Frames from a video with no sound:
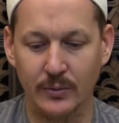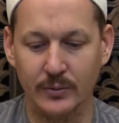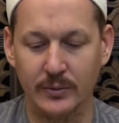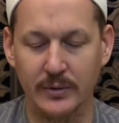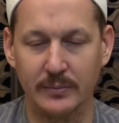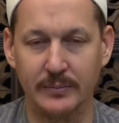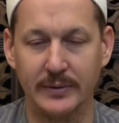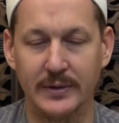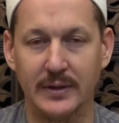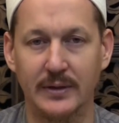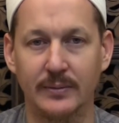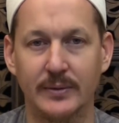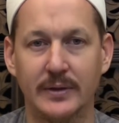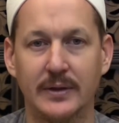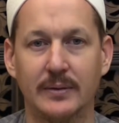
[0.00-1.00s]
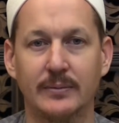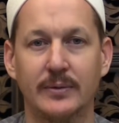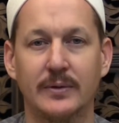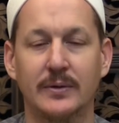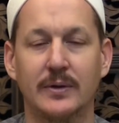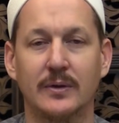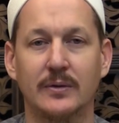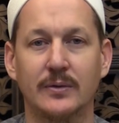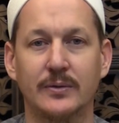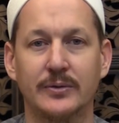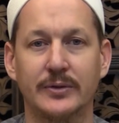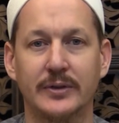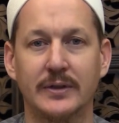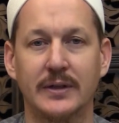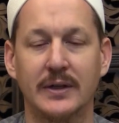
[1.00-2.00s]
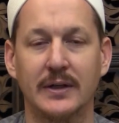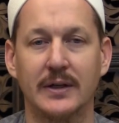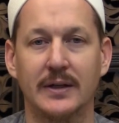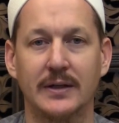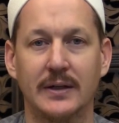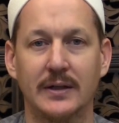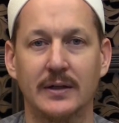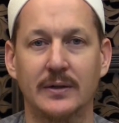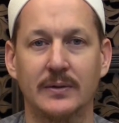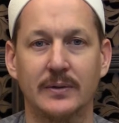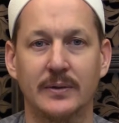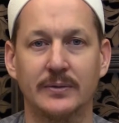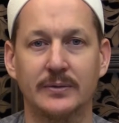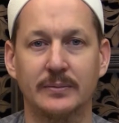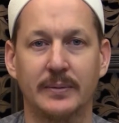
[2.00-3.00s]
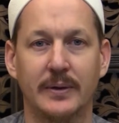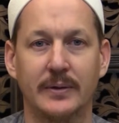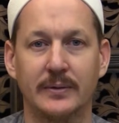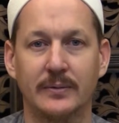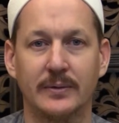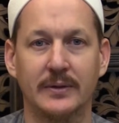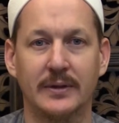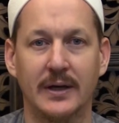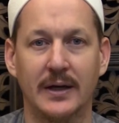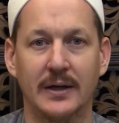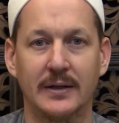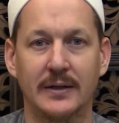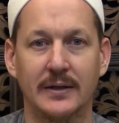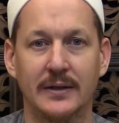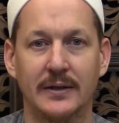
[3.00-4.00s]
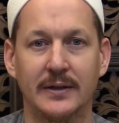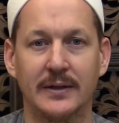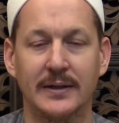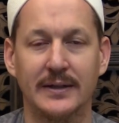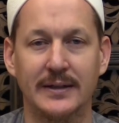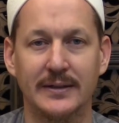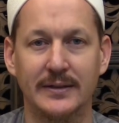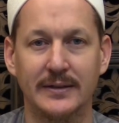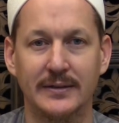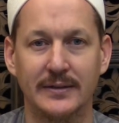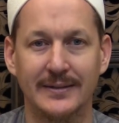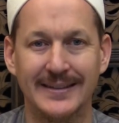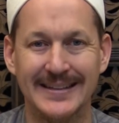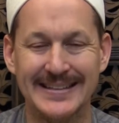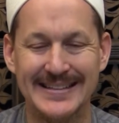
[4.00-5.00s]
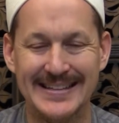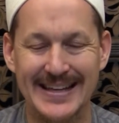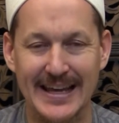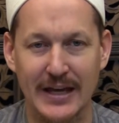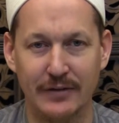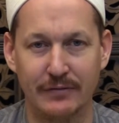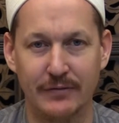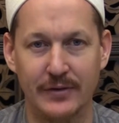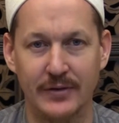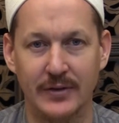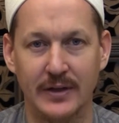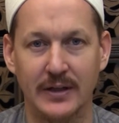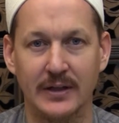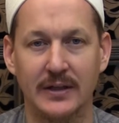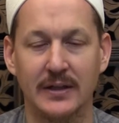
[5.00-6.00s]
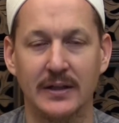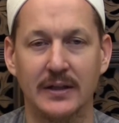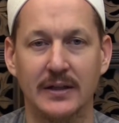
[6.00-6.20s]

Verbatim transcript: ultimately we come to the conclusion that Allah subhanahu wa ta'ala is, does everything.